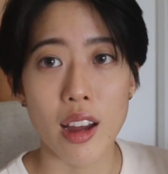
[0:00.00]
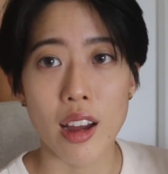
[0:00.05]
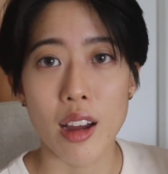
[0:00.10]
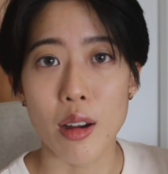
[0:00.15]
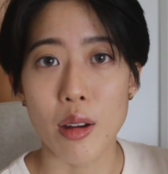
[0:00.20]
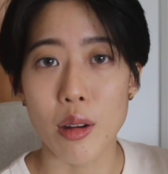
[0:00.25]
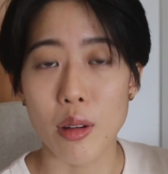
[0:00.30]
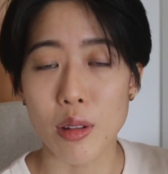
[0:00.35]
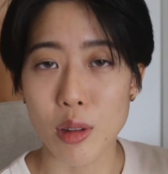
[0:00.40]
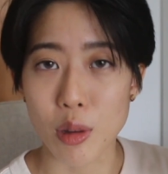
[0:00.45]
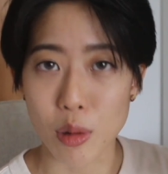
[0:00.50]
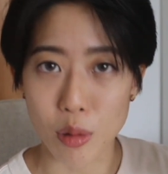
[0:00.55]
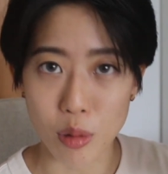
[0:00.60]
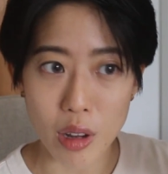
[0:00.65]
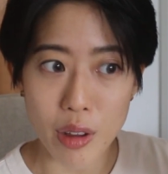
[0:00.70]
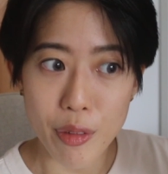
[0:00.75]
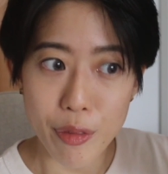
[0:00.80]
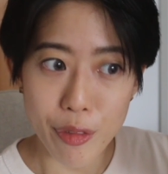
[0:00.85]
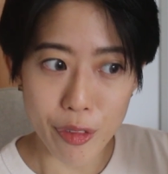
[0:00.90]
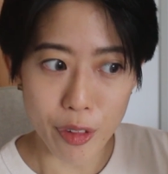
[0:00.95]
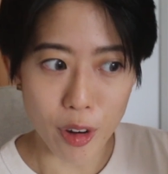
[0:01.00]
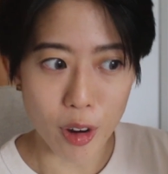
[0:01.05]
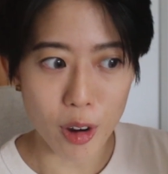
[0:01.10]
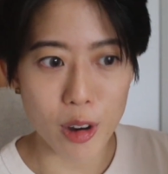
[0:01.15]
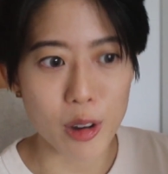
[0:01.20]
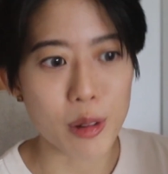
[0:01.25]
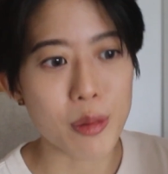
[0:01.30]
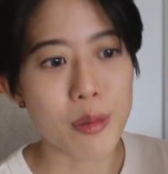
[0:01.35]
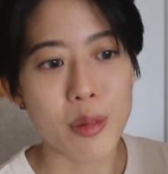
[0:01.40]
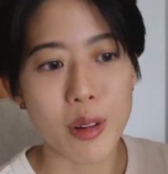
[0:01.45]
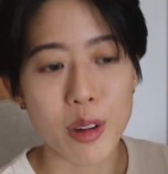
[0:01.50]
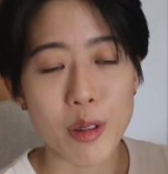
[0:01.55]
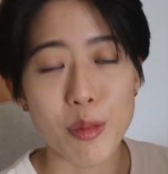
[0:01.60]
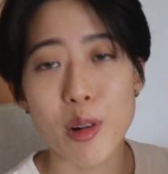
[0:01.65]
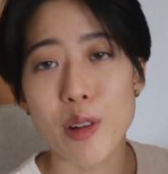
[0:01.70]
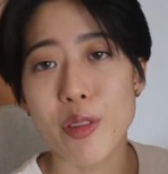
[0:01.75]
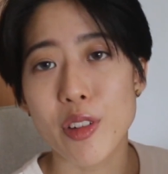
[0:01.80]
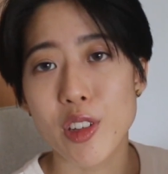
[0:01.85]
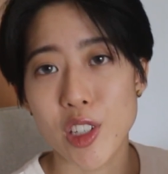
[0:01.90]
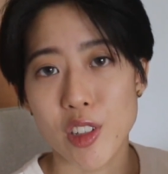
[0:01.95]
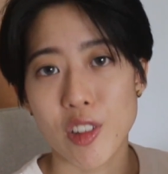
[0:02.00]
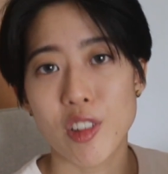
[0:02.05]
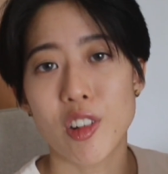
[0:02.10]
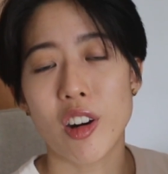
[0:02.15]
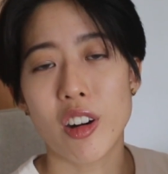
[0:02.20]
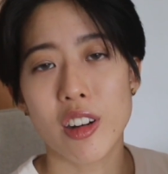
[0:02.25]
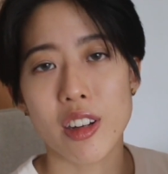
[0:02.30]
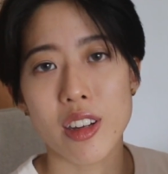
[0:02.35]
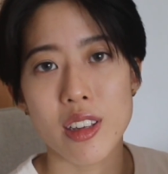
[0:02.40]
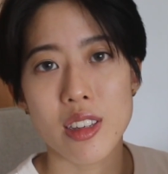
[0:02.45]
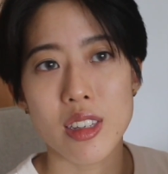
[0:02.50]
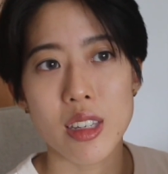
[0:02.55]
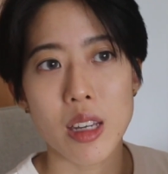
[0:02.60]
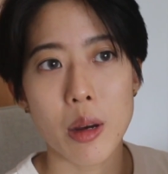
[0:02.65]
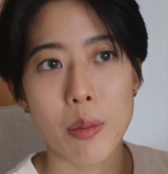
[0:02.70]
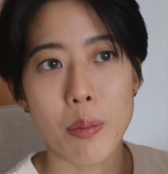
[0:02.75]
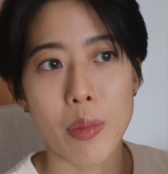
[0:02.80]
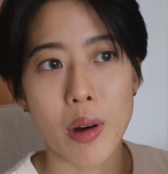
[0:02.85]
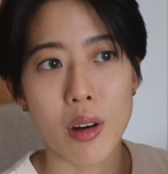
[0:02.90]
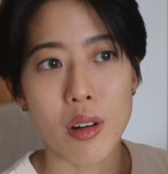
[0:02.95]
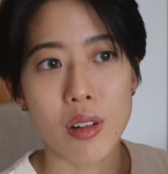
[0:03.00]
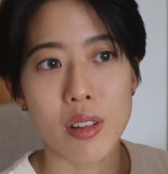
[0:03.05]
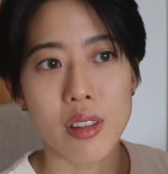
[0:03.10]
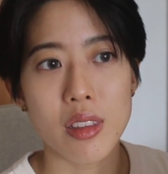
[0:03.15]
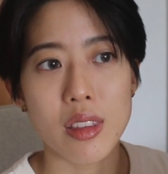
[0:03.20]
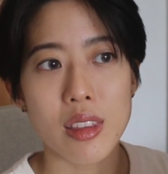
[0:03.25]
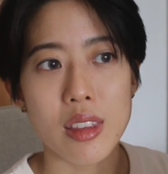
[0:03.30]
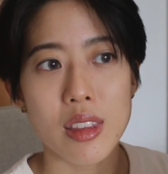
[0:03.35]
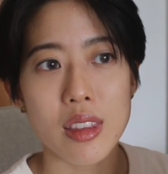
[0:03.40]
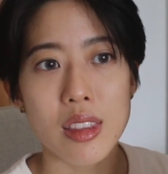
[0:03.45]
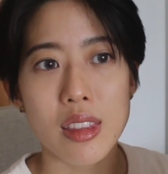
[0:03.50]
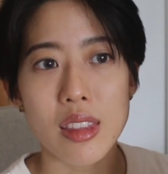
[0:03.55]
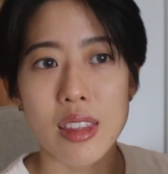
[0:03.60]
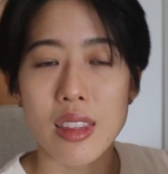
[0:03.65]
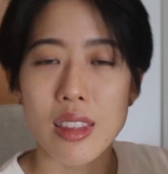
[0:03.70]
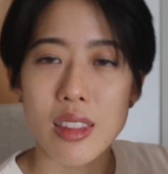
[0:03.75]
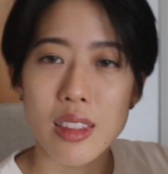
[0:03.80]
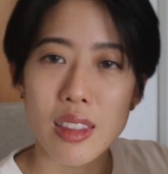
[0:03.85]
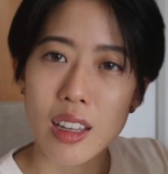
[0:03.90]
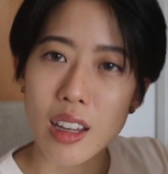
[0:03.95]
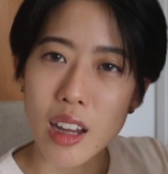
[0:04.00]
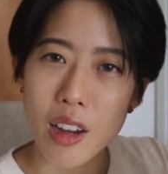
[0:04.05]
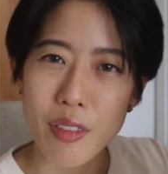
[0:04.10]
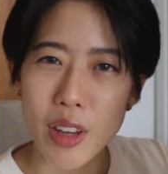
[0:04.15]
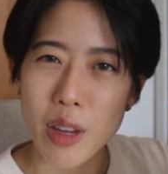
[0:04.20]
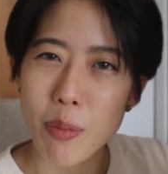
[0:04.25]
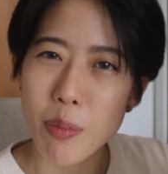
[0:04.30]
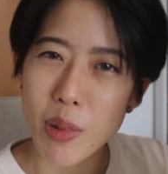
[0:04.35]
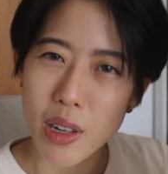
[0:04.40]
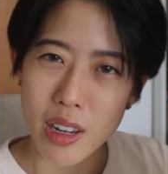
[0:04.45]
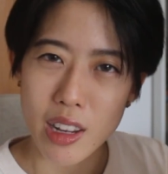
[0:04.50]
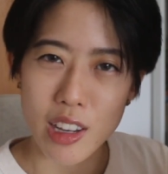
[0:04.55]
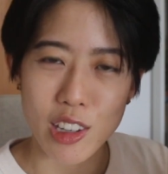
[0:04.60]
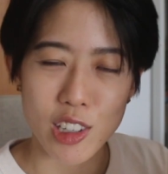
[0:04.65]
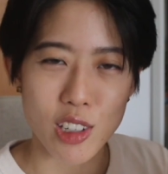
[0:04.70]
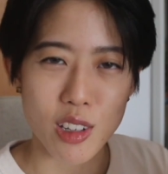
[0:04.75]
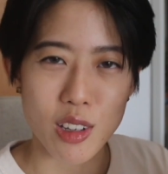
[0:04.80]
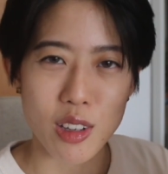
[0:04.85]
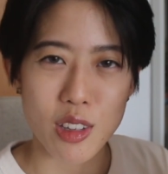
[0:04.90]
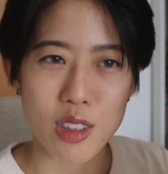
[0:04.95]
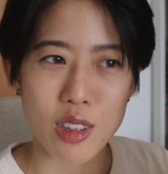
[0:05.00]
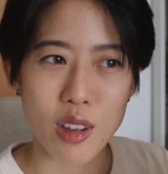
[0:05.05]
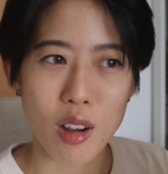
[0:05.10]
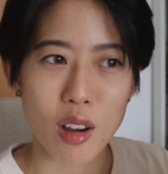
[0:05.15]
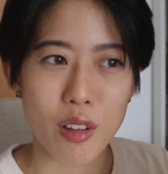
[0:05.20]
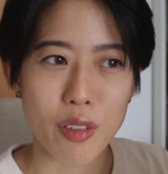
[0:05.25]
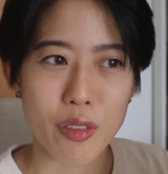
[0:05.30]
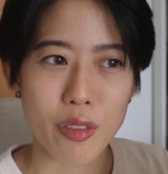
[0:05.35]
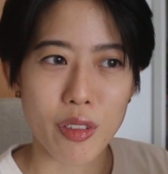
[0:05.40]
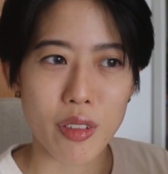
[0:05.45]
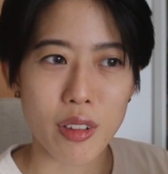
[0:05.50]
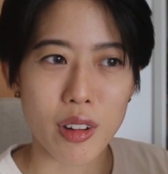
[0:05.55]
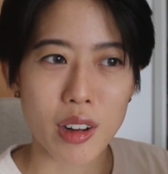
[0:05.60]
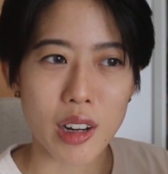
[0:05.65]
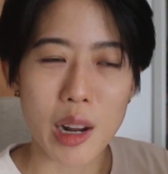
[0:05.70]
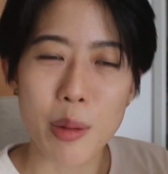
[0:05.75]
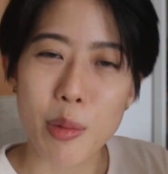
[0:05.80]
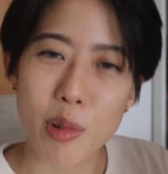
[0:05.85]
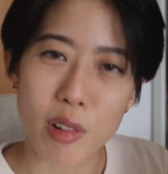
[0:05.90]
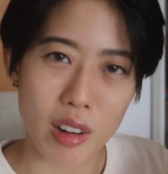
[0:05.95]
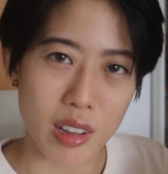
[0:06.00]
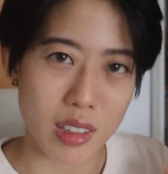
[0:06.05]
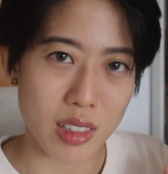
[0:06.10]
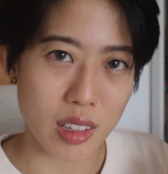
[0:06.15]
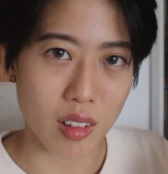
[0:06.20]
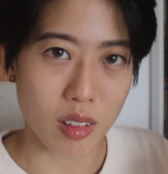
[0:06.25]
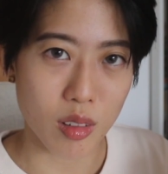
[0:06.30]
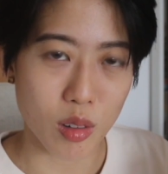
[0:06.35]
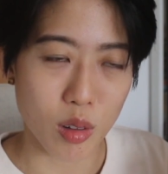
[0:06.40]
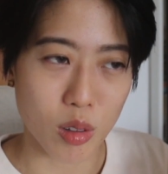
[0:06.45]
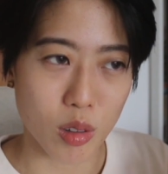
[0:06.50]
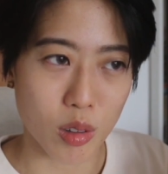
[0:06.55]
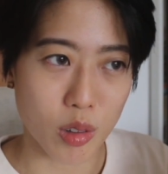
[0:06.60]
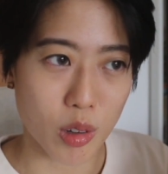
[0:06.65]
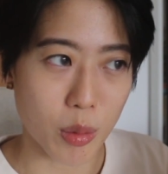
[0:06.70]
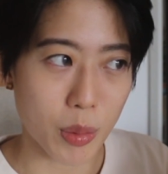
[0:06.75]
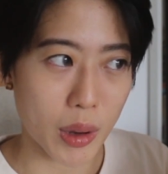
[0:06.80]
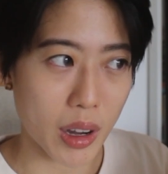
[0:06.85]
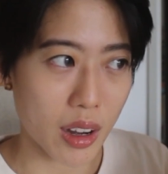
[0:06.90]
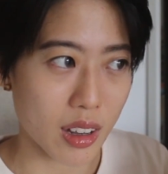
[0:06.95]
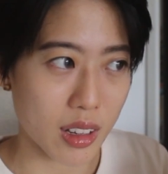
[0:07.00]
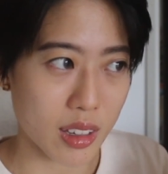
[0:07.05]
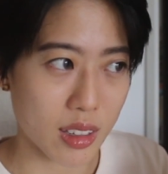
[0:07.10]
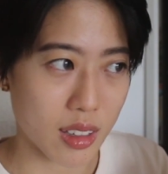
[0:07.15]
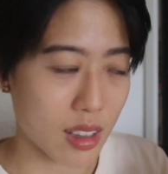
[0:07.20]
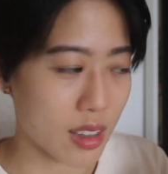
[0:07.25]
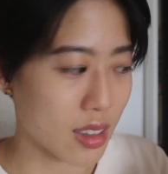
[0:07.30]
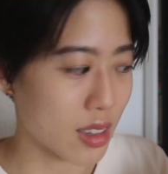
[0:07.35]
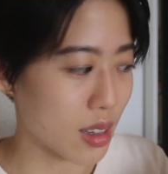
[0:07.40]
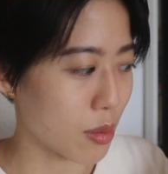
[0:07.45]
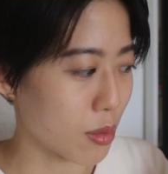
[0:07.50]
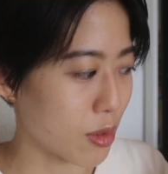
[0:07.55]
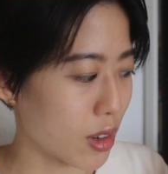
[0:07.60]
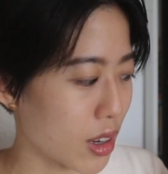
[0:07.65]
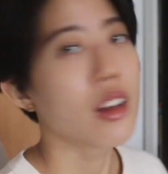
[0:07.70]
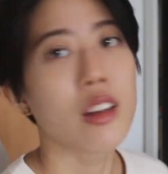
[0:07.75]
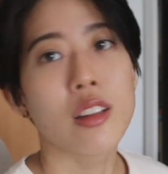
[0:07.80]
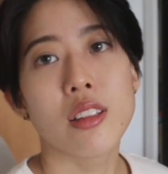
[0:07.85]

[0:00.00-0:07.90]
you know, inform more of a general audience about the kind of implications of glamorizing our colonial past in some way.